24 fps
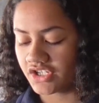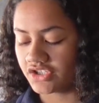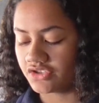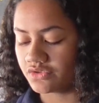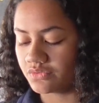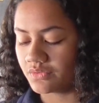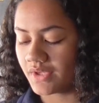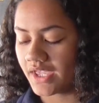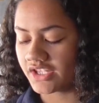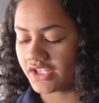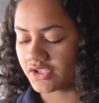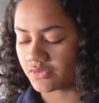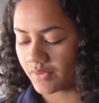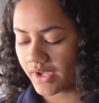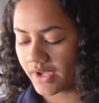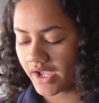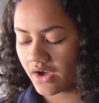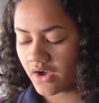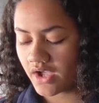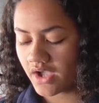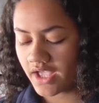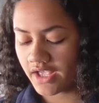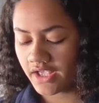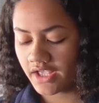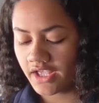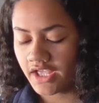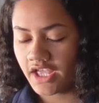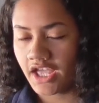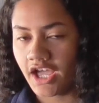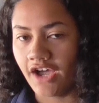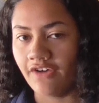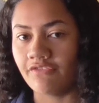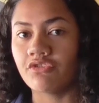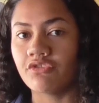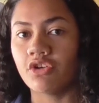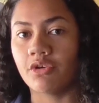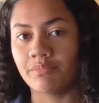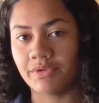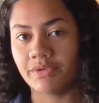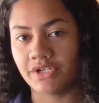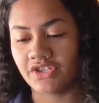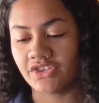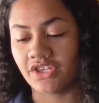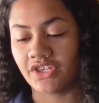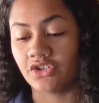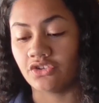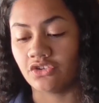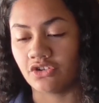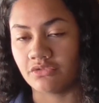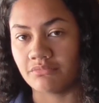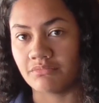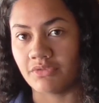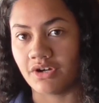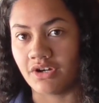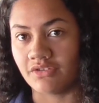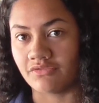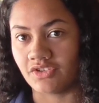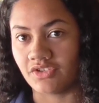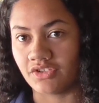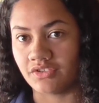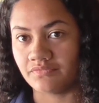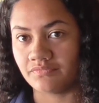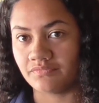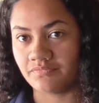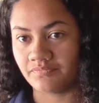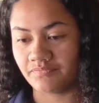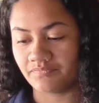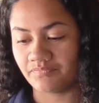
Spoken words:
and do as well, if not better than non-Māori.